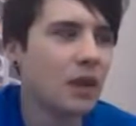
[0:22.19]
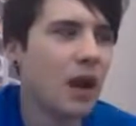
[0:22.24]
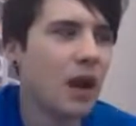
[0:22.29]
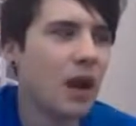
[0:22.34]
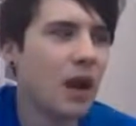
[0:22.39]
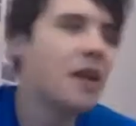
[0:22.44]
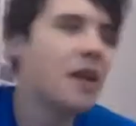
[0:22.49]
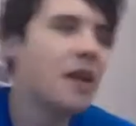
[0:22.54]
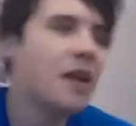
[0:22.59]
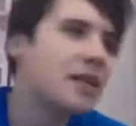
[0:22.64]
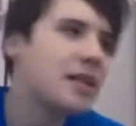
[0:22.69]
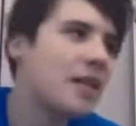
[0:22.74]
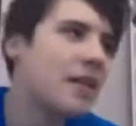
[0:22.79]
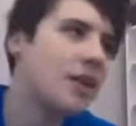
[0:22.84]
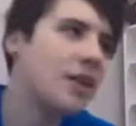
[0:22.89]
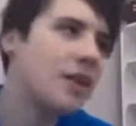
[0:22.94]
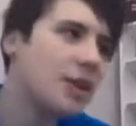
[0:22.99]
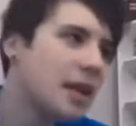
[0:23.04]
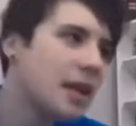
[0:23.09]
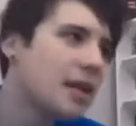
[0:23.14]
I understand
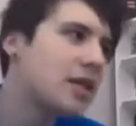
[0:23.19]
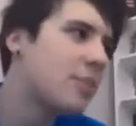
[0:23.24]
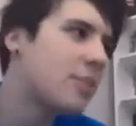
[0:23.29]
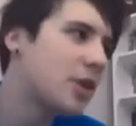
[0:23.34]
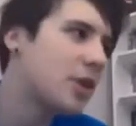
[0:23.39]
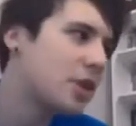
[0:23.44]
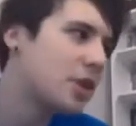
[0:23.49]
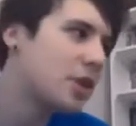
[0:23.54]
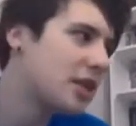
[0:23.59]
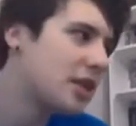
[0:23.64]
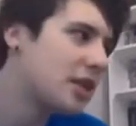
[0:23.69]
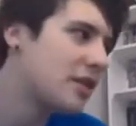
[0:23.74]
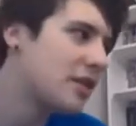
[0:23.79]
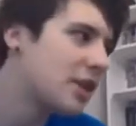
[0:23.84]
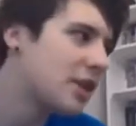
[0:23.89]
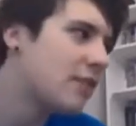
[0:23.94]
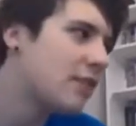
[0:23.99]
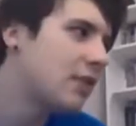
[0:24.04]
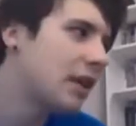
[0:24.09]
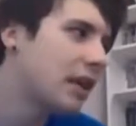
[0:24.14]
that you needed to brush your teeth
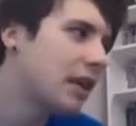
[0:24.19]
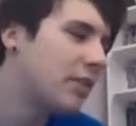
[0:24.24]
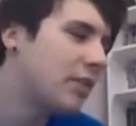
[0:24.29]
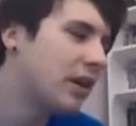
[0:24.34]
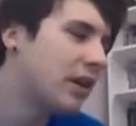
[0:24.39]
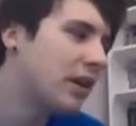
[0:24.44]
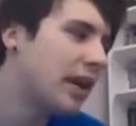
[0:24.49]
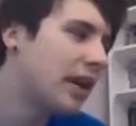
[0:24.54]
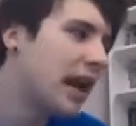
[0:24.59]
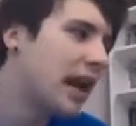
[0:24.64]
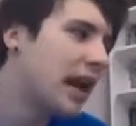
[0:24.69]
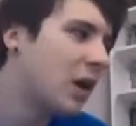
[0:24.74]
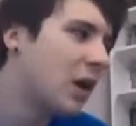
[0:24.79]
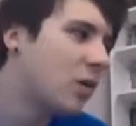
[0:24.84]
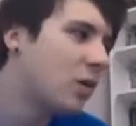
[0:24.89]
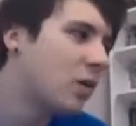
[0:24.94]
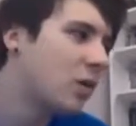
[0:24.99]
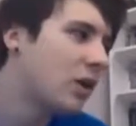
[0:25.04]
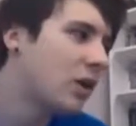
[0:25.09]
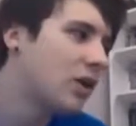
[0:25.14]
generally, but
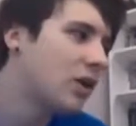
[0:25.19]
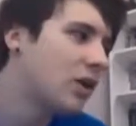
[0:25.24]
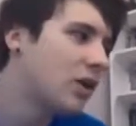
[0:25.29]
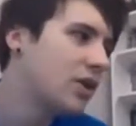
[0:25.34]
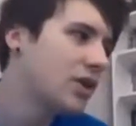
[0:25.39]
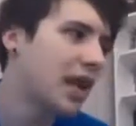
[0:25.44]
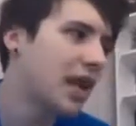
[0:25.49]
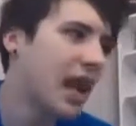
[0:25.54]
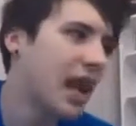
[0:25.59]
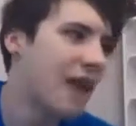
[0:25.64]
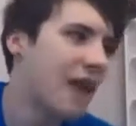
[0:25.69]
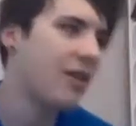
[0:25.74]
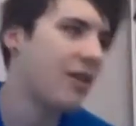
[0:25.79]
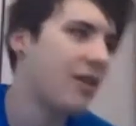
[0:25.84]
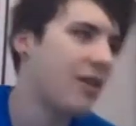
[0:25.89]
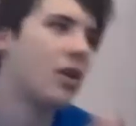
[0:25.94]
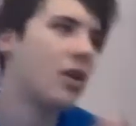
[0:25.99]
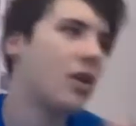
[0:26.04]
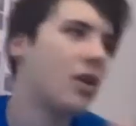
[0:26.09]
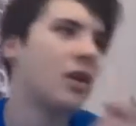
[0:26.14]
now you're just going to have it
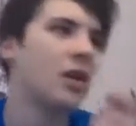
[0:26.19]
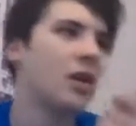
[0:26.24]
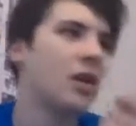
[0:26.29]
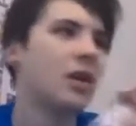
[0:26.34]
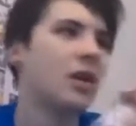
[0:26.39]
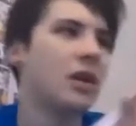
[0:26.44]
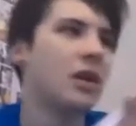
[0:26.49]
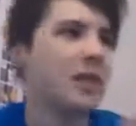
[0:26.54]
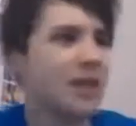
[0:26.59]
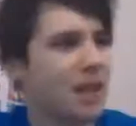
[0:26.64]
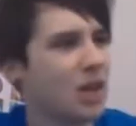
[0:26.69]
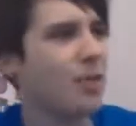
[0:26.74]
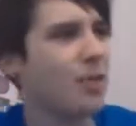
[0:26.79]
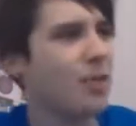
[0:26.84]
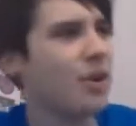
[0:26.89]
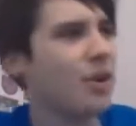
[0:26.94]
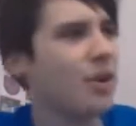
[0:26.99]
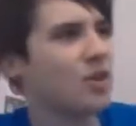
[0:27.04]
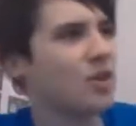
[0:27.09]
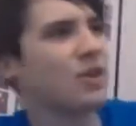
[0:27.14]
on until you
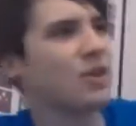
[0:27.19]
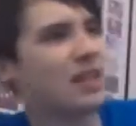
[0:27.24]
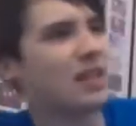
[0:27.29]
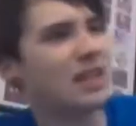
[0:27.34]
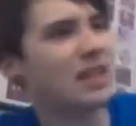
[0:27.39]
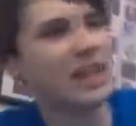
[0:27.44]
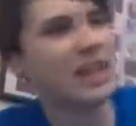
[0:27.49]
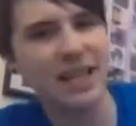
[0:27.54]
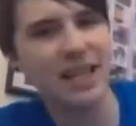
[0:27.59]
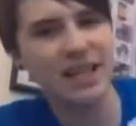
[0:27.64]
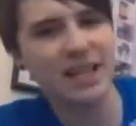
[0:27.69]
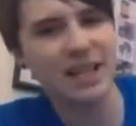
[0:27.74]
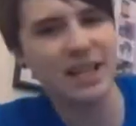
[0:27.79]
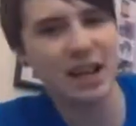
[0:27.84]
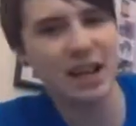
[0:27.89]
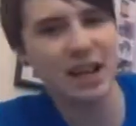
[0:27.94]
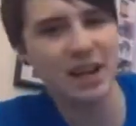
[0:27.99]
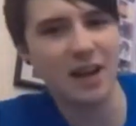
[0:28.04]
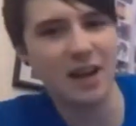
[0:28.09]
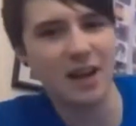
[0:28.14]
brush your teeth later
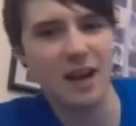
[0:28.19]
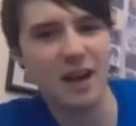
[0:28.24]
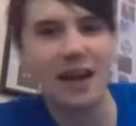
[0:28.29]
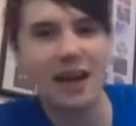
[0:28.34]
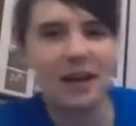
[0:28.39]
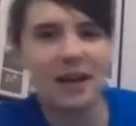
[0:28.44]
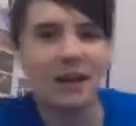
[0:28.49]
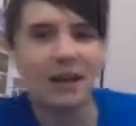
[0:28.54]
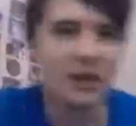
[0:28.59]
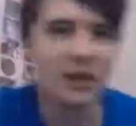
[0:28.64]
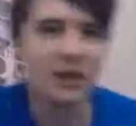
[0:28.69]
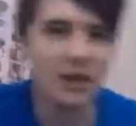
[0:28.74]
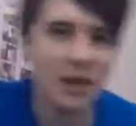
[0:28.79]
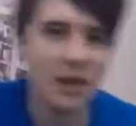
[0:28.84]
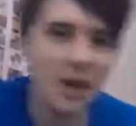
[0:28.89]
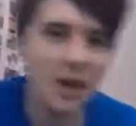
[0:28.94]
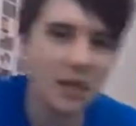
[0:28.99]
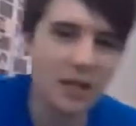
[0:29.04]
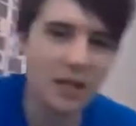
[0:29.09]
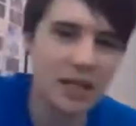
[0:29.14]
that night. You
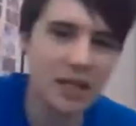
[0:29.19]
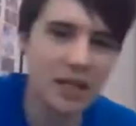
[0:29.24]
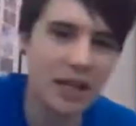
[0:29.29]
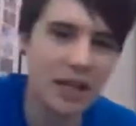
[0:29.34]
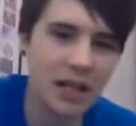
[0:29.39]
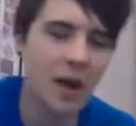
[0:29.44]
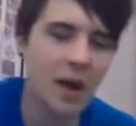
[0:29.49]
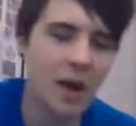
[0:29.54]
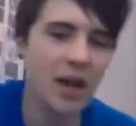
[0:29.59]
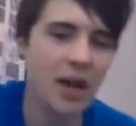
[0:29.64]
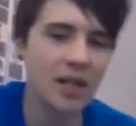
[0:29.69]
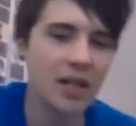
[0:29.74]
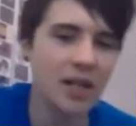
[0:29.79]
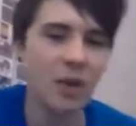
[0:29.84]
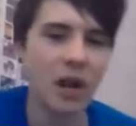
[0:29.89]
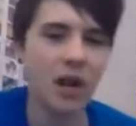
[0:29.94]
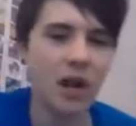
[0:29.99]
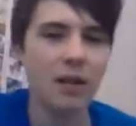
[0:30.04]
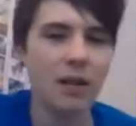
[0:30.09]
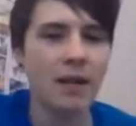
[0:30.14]
know what I mean? It's like you might as
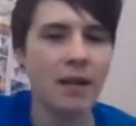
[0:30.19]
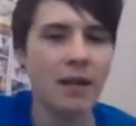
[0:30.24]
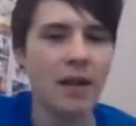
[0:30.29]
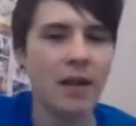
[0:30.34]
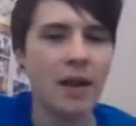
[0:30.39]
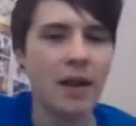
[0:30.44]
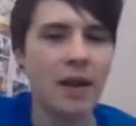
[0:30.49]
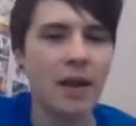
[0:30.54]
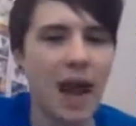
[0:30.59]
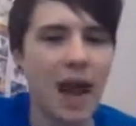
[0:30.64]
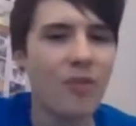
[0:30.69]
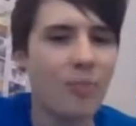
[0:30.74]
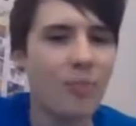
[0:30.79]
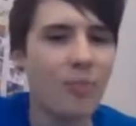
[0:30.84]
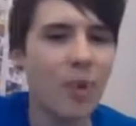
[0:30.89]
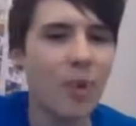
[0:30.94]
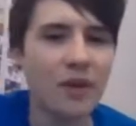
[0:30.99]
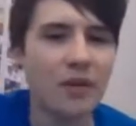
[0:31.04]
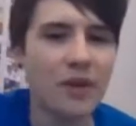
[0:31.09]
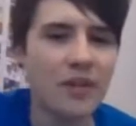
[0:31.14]
well have
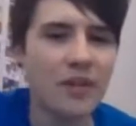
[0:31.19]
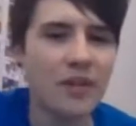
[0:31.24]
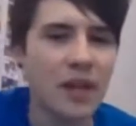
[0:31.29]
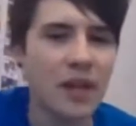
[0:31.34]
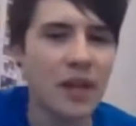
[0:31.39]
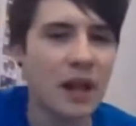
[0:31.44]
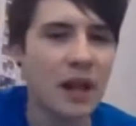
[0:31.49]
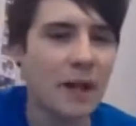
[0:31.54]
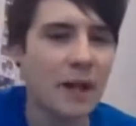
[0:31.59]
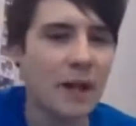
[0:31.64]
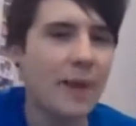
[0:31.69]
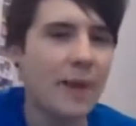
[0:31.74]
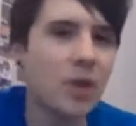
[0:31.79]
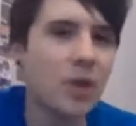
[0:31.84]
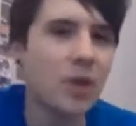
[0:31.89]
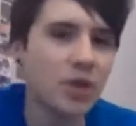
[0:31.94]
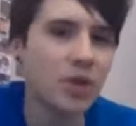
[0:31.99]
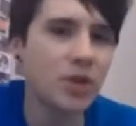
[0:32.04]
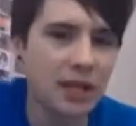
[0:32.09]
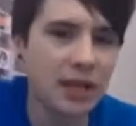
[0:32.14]
breakfast, then
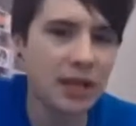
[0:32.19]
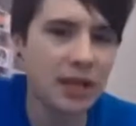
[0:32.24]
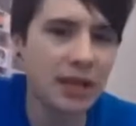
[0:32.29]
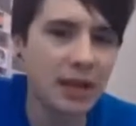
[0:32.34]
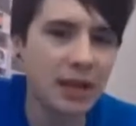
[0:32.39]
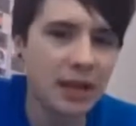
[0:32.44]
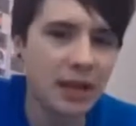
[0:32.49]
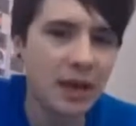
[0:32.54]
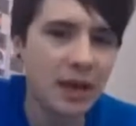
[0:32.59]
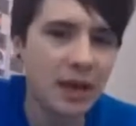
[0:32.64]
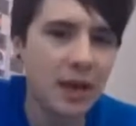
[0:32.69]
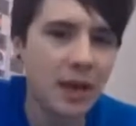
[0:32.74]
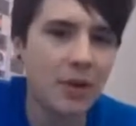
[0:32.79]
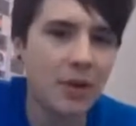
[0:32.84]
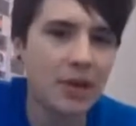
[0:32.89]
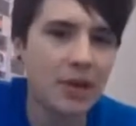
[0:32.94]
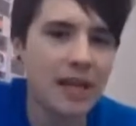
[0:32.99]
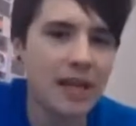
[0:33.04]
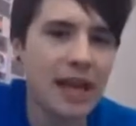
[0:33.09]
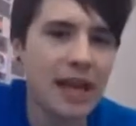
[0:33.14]
brush your teeth,
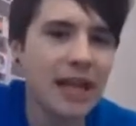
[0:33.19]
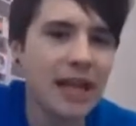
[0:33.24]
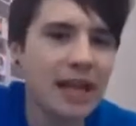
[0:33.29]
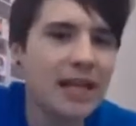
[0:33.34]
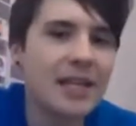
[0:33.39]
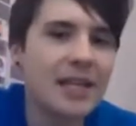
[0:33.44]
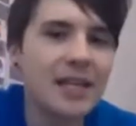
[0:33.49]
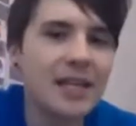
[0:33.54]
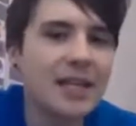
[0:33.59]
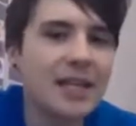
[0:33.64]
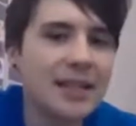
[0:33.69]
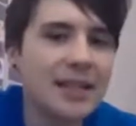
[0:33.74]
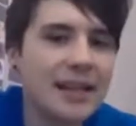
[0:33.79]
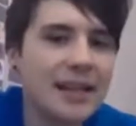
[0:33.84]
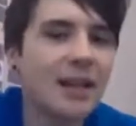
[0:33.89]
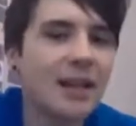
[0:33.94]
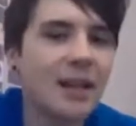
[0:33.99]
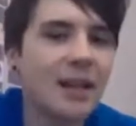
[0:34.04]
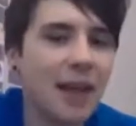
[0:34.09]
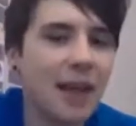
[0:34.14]
because then at least
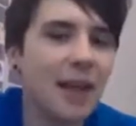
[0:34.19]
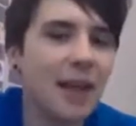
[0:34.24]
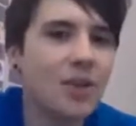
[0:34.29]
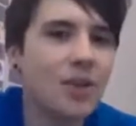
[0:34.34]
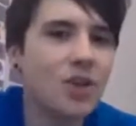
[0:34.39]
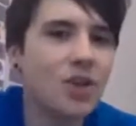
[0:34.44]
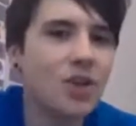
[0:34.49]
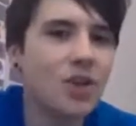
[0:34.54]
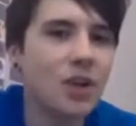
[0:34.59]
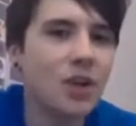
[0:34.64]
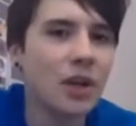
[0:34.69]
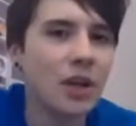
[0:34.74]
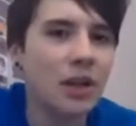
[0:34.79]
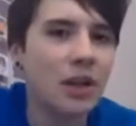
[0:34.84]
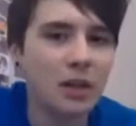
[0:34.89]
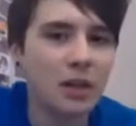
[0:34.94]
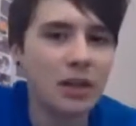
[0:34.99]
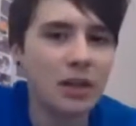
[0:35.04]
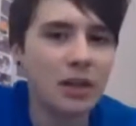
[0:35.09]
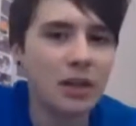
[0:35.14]
until lunch,
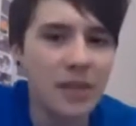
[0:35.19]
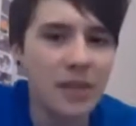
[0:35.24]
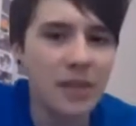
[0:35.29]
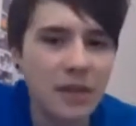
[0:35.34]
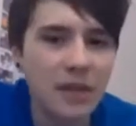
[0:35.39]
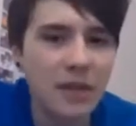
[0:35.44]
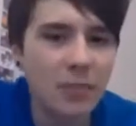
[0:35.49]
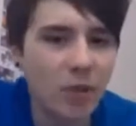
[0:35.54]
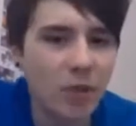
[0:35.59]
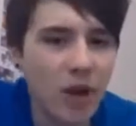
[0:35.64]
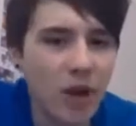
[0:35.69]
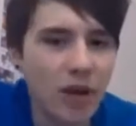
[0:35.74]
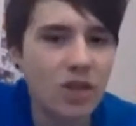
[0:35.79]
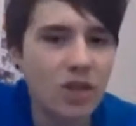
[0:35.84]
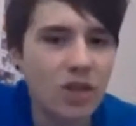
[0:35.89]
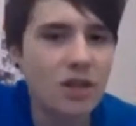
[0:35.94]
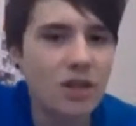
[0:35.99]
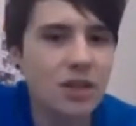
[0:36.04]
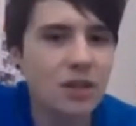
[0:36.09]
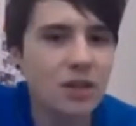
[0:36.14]
your teeth are
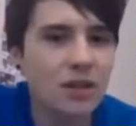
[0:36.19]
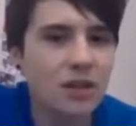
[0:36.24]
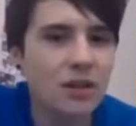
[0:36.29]
brushed.